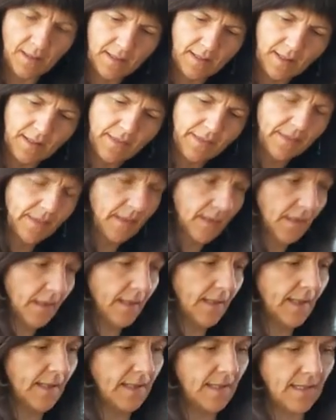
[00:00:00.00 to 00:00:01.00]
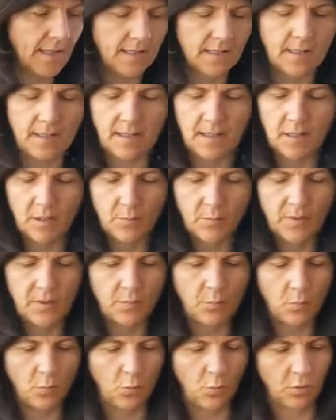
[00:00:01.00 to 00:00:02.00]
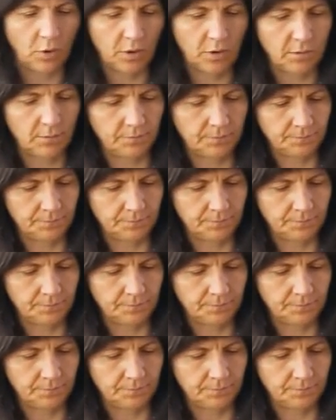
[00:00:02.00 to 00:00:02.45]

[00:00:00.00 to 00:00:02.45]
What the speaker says: And I think I can add a little bit more.